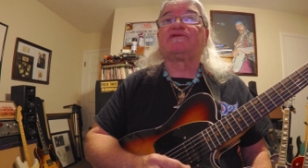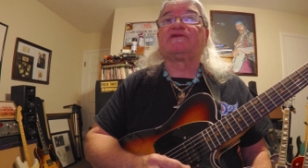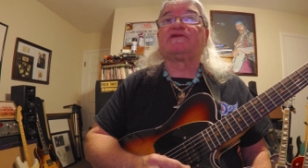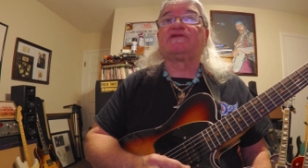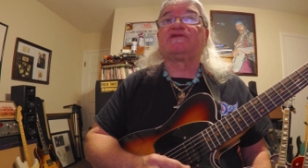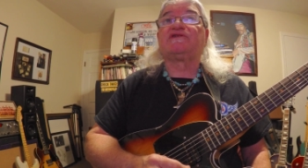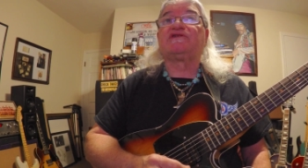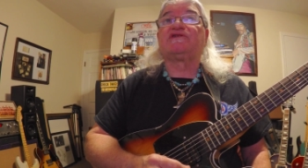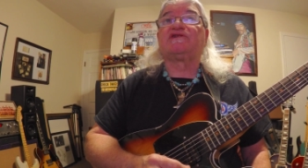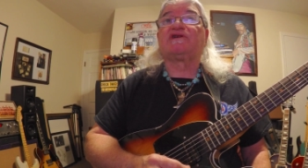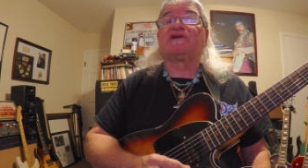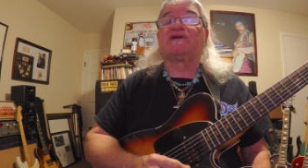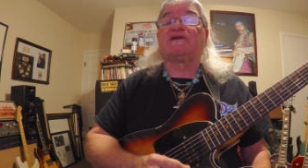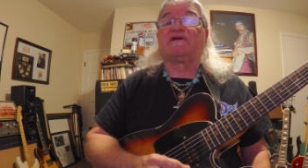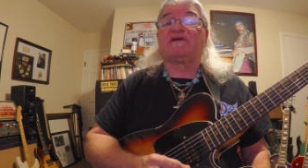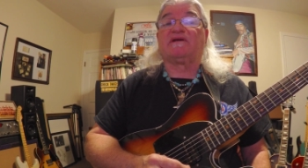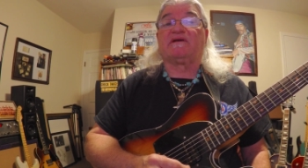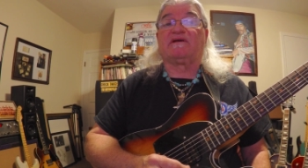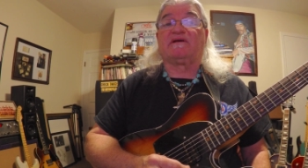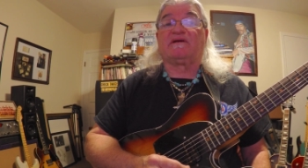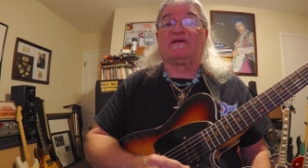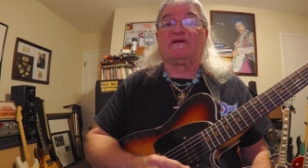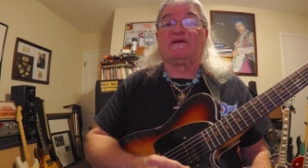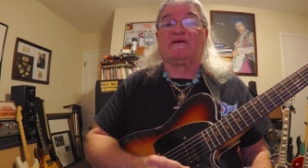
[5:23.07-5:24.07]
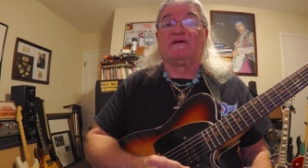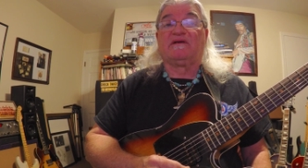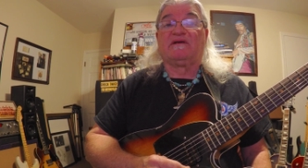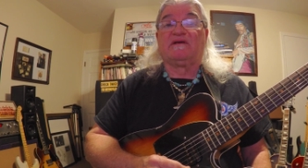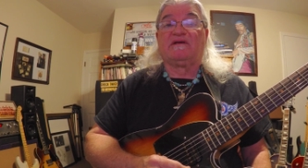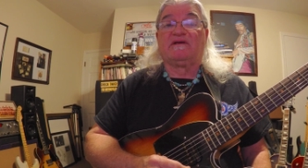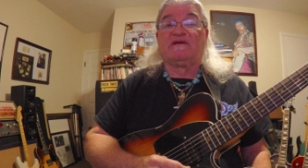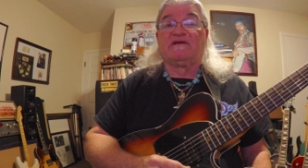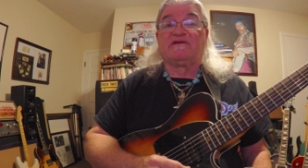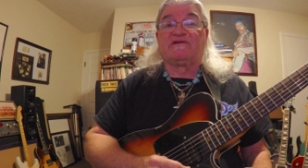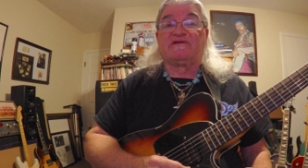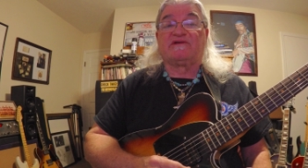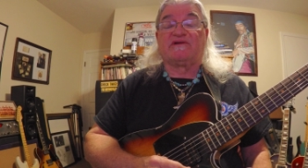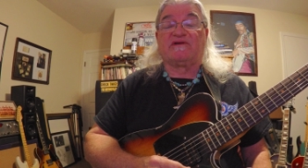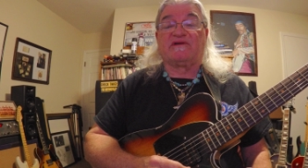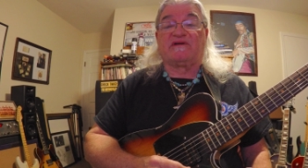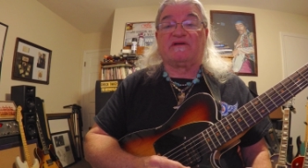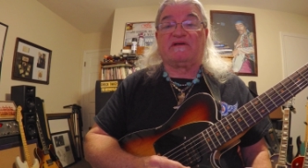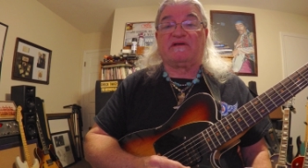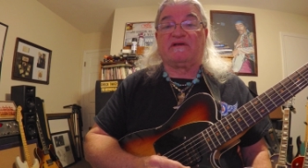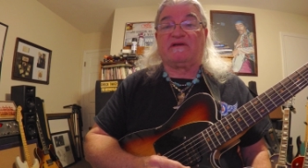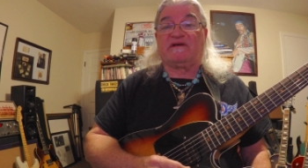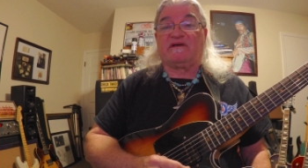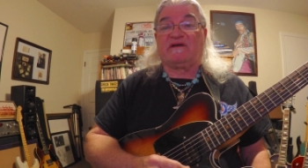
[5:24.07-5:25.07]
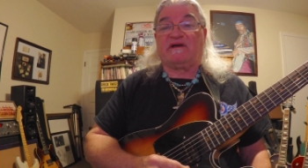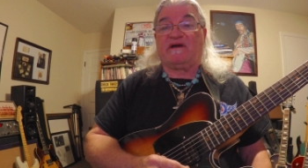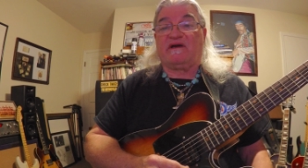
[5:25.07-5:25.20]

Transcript: in G here so you can hear